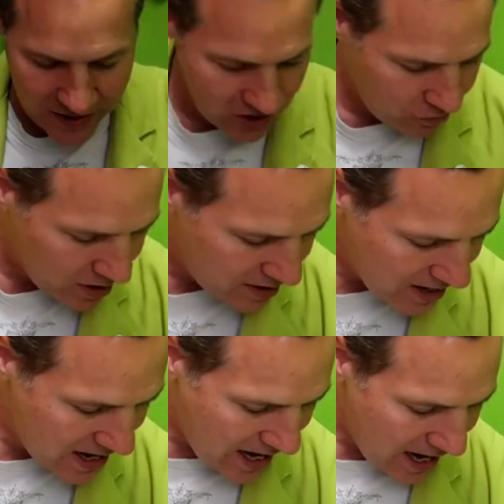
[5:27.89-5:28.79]
in this one.
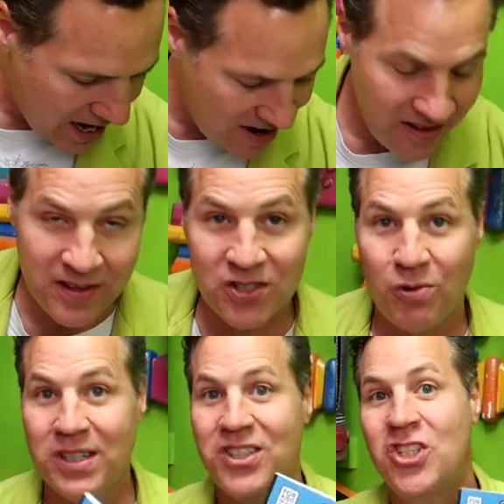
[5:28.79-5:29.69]
And this
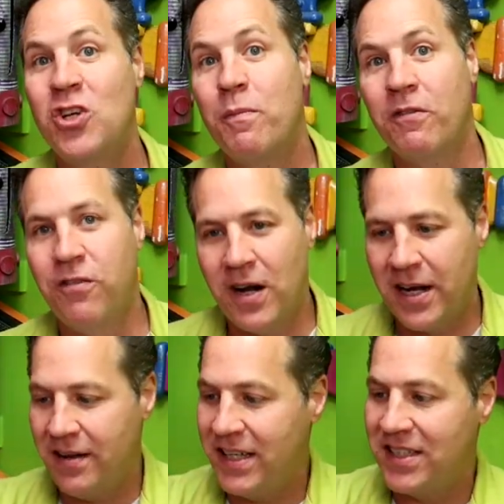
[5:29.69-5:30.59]
one's super
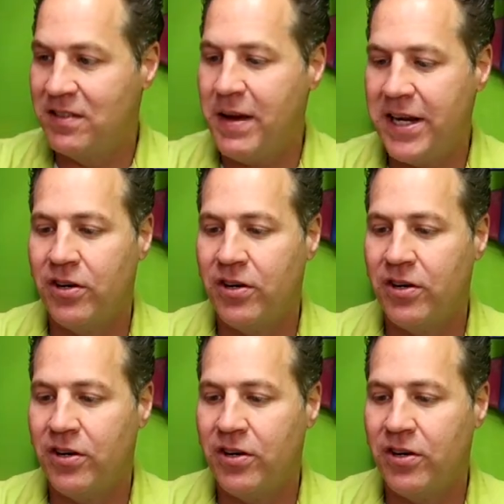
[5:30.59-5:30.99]
fun. This is Make